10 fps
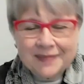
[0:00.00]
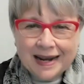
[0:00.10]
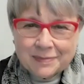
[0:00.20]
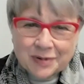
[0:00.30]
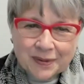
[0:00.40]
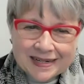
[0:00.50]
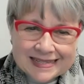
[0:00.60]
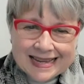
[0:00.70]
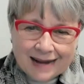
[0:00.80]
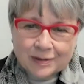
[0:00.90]
I'm Doreen
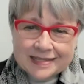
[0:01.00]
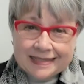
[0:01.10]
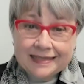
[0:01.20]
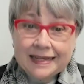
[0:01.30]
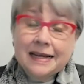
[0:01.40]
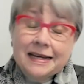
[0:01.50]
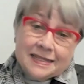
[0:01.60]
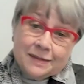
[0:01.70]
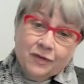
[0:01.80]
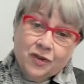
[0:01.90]
Samelson.
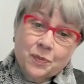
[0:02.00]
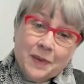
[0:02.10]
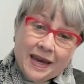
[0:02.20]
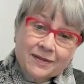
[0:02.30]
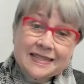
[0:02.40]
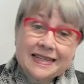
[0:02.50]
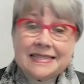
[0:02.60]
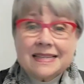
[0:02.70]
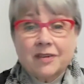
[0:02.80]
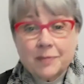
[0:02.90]
Some of you may have seen
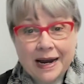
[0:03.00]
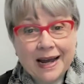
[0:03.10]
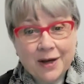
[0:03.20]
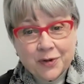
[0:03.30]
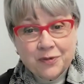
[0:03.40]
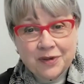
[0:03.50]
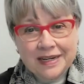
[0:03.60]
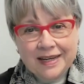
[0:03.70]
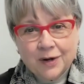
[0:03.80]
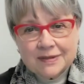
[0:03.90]
some of my other
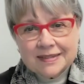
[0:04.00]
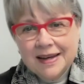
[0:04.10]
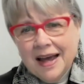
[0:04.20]
videos.